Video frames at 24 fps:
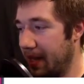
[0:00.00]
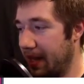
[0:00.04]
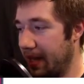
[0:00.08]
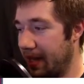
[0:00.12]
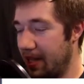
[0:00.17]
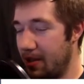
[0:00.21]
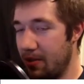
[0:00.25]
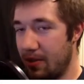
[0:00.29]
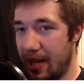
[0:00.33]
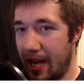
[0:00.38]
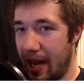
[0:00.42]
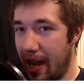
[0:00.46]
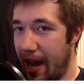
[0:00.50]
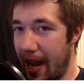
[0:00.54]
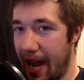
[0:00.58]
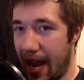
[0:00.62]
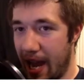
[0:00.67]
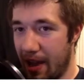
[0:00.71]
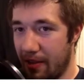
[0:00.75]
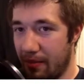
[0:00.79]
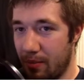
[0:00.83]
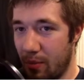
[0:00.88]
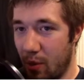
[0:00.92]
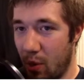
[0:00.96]
you can't
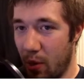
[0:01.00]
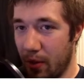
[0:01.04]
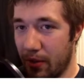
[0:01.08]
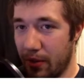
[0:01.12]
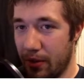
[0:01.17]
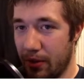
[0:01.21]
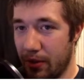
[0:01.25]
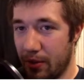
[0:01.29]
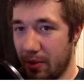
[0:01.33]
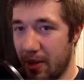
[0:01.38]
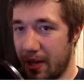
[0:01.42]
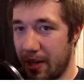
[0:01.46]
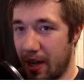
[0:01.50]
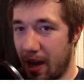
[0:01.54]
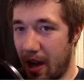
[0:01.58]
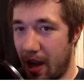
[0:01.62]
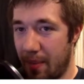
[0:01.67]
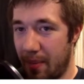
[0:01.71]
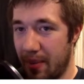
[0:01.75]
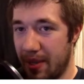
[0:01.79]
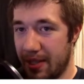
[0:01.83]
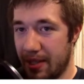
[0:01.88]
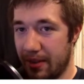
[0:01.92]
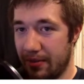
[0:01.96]
have more than 3
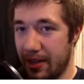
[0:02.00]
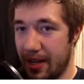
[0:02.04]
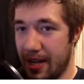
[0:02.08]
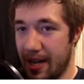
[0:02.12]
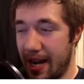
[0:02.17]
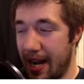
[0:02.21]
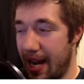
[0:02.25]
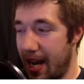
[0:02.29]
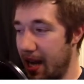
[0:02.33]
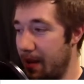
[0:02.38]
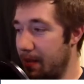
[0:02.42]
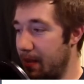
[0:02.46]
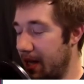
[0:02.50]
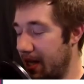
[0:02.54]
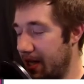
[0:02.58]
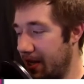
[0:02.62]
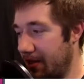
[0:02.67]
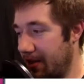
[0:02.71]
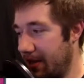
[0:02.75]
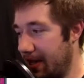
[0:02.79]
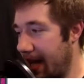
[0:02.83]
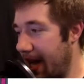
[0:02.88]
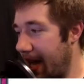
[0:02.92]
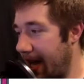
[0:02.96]
copies of a name in
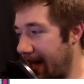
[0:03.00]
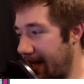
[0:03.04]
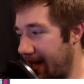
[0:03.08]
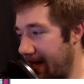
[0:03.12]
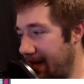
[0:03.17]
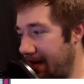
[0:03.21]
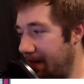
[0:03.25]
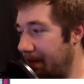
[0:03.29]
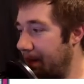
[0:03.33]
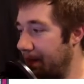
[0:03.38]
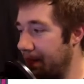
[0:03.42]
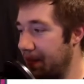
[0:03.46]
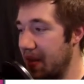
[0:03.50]
your deck, and